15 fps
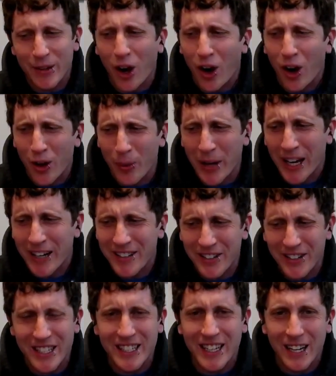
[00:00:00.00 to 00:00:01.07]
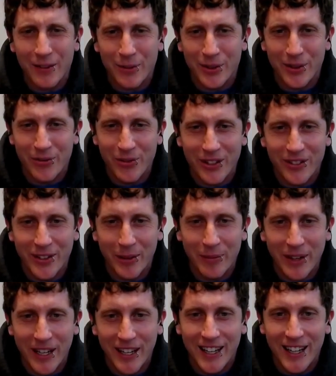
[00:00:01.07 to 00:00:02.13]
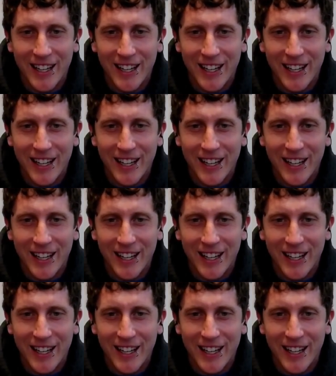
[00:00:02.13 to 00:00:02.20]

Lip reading: all the bacteria dies when you freeze something.